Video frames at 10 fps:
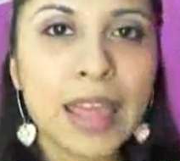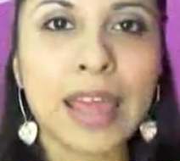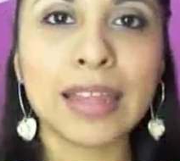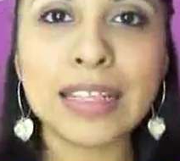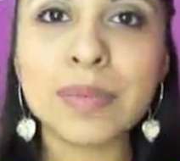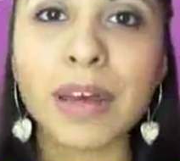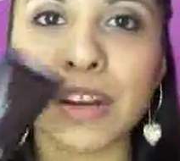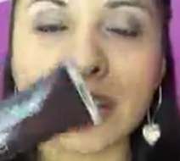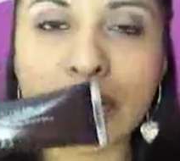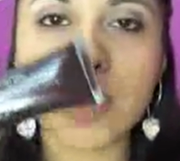And that's about
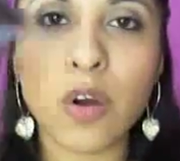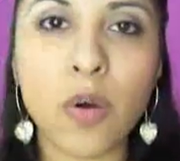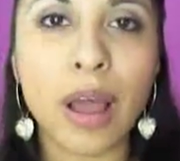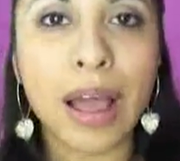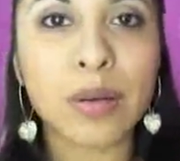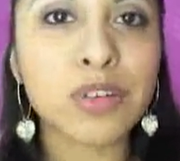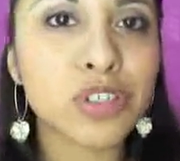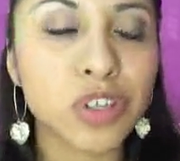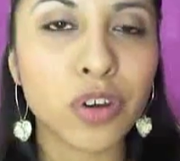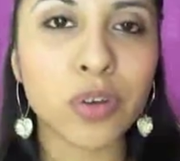it. So I will
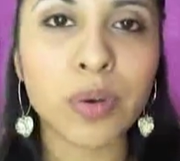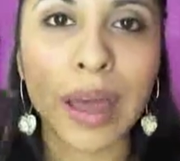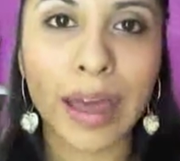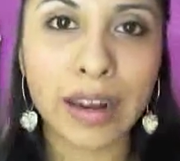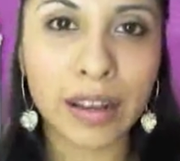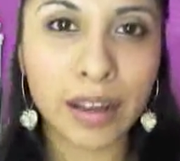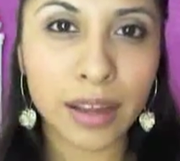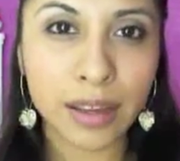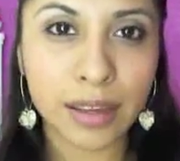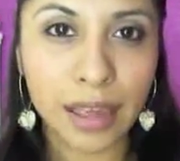show you how
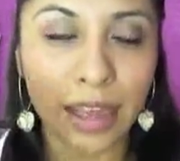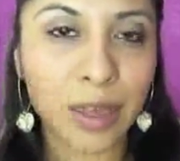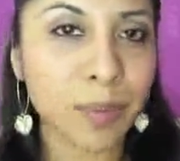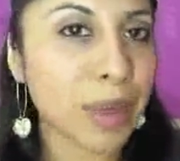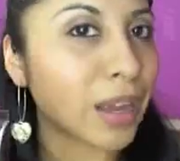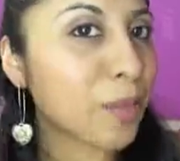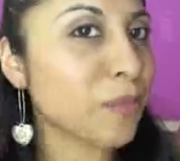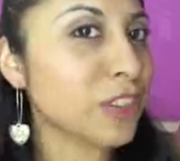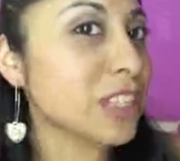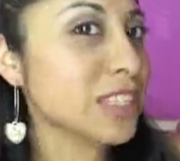to get your
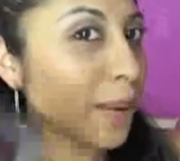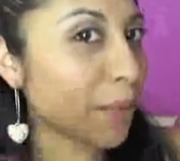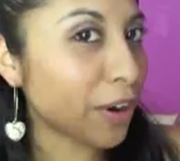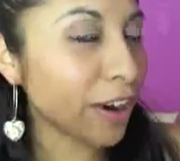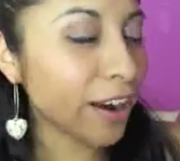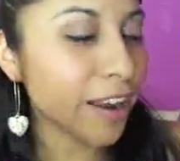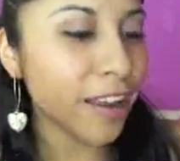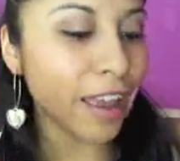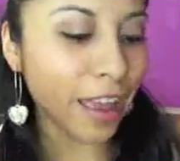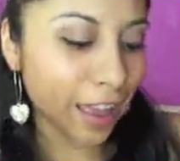makeup for the summer
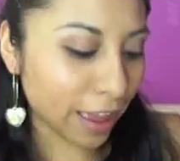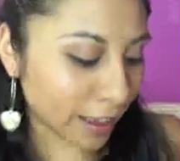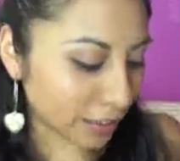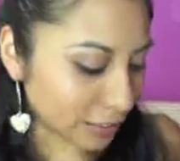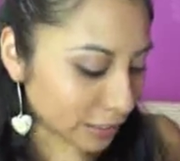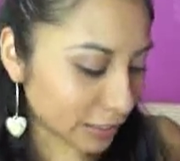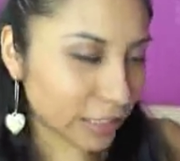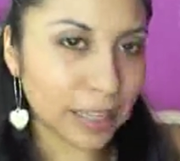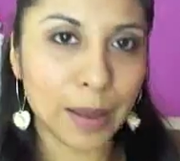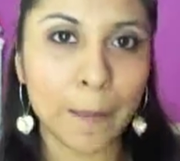and
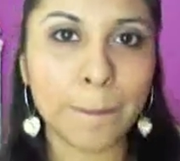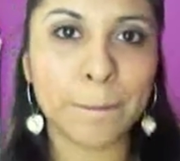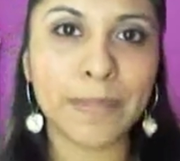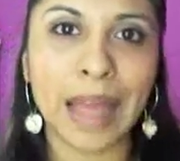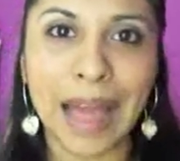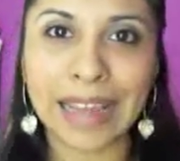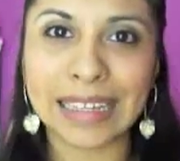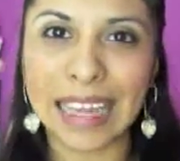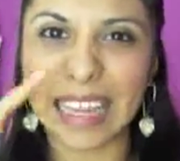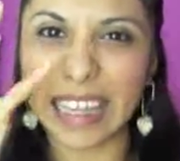not
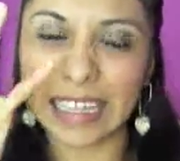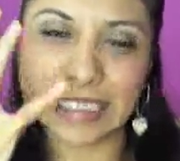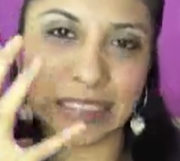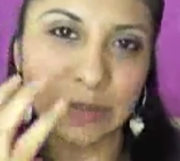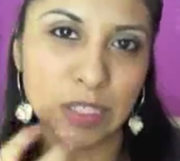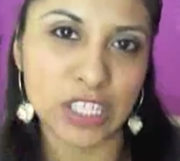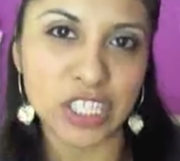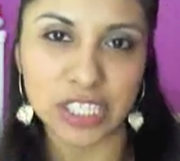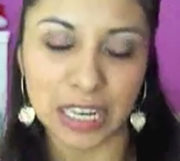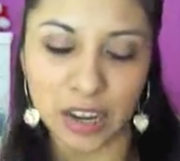get like
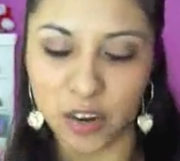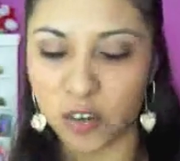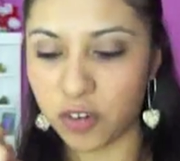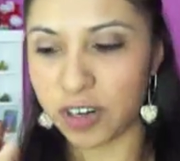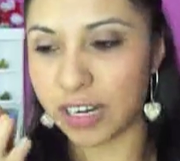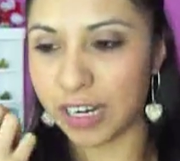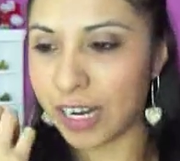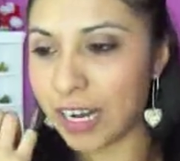washed out or